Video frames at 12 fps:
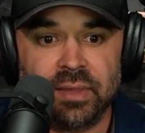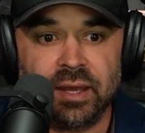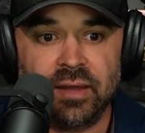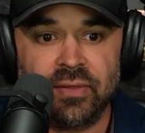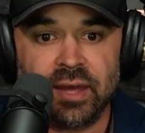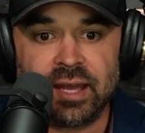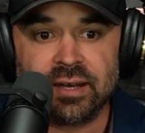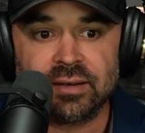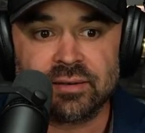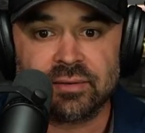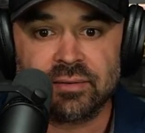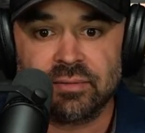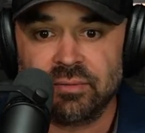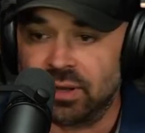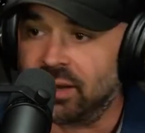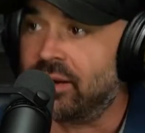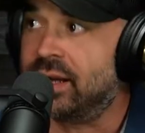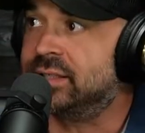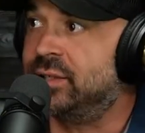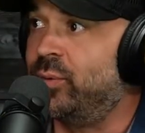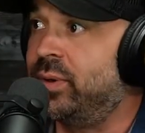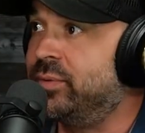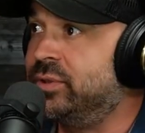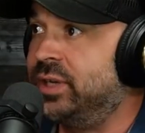and then like our seo
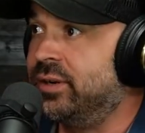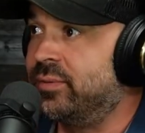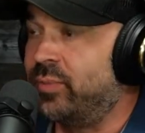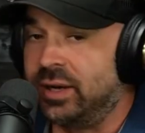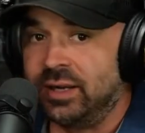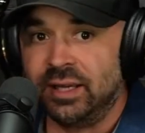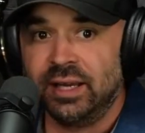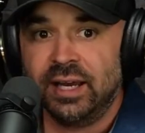people jared brittany